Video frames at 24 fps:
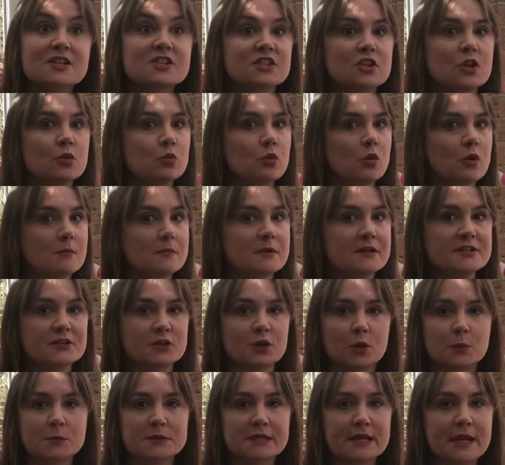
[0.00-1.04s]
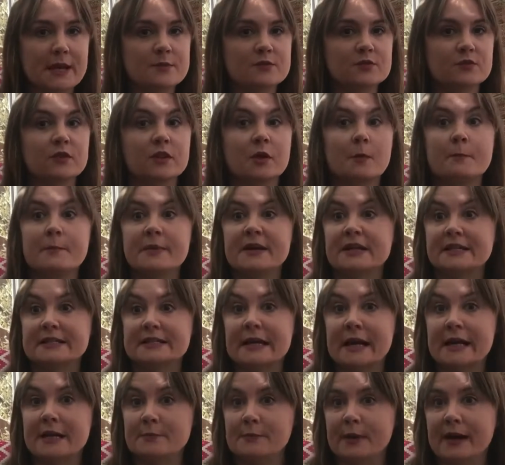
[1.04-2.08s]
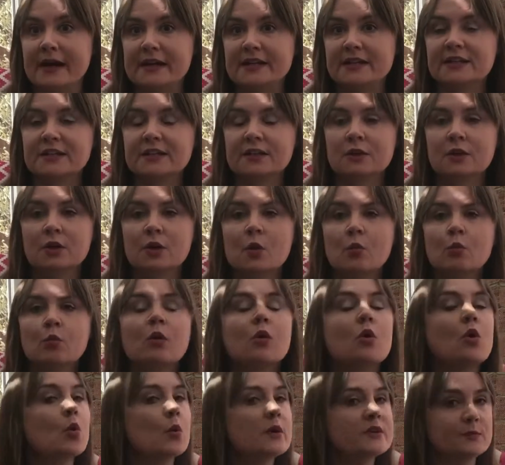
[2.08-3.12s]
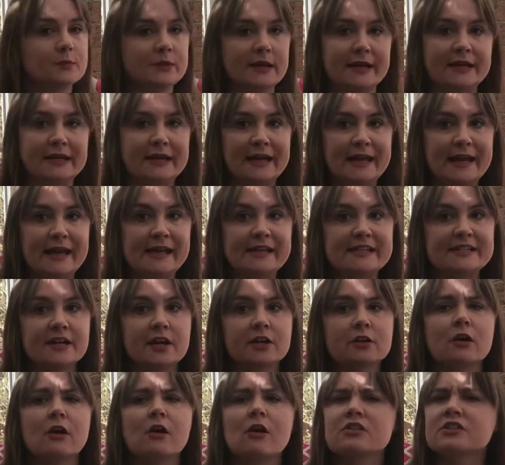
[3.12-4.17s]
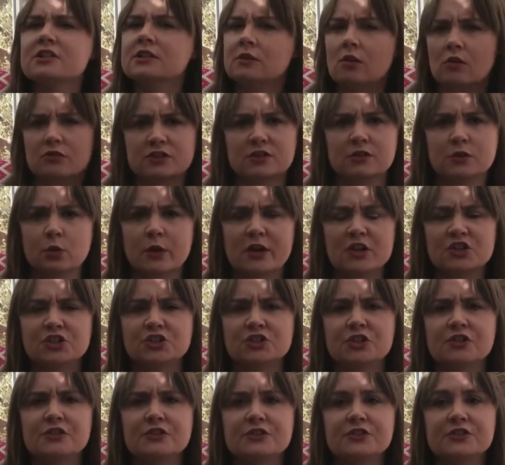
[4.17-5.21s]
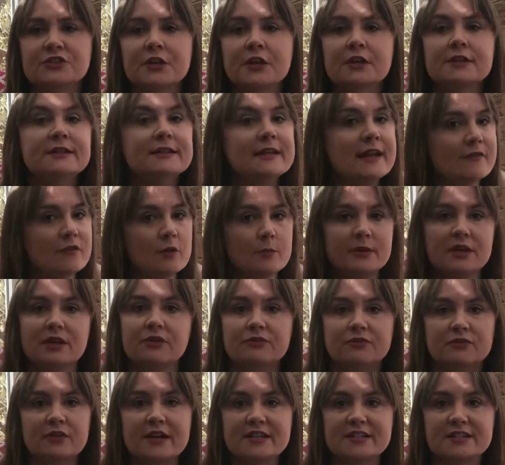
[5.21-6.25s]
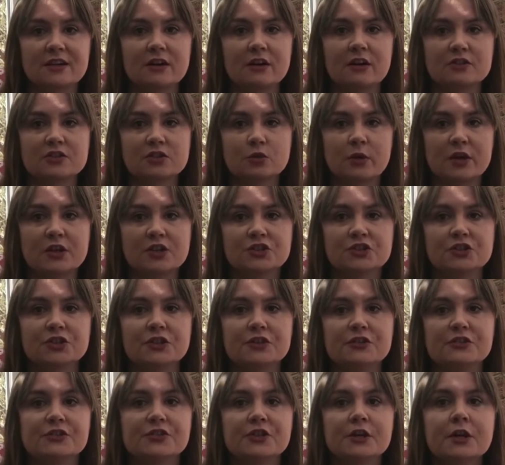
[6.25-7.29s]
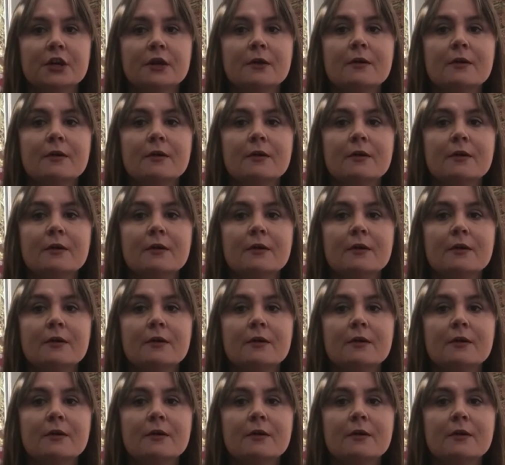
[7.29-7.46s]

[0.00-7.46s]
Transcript: So what are my top tips for the big day bake? Well, always plan ahead and ask lots of questions. Never be afraid to ask questions.